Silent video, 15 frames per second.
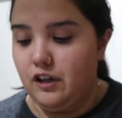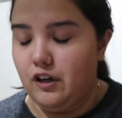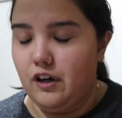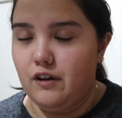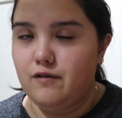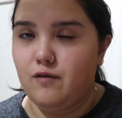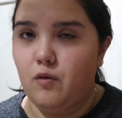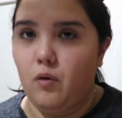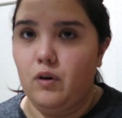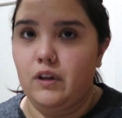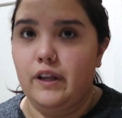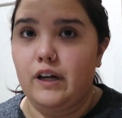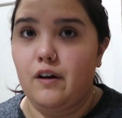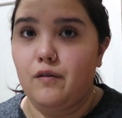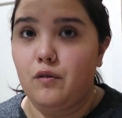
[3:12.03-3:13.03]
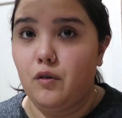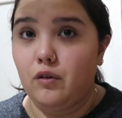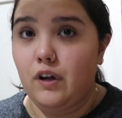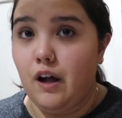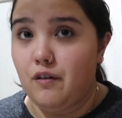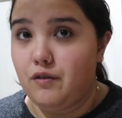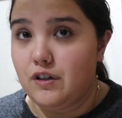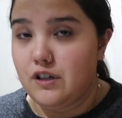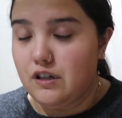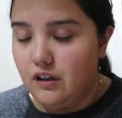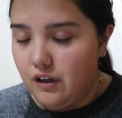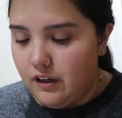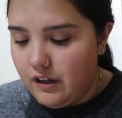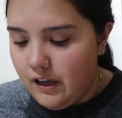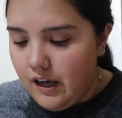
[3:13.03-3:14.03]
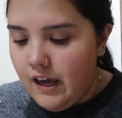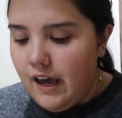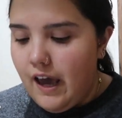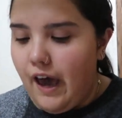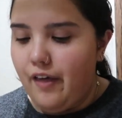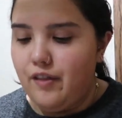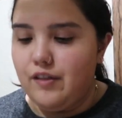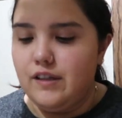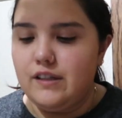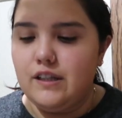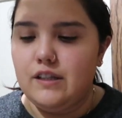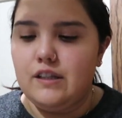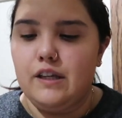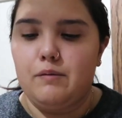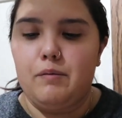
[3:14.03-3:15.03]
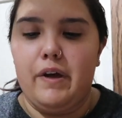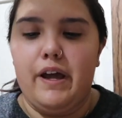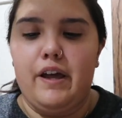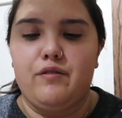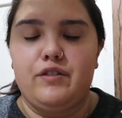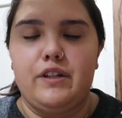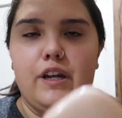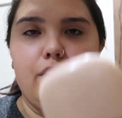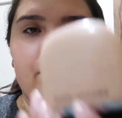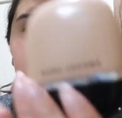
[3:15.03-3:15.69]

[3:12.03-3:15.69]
good for like a full coverage look. And this is like my everyday